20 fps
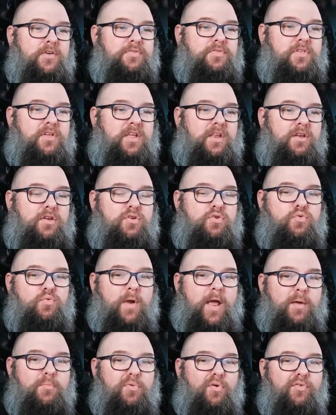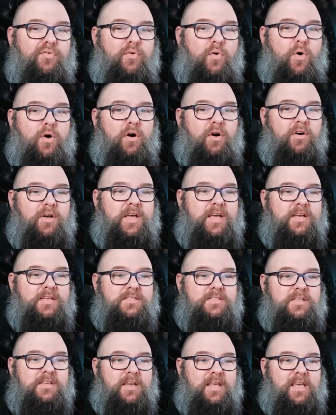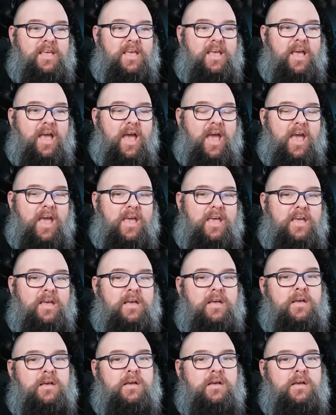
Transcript: the new rainbow foil is an EA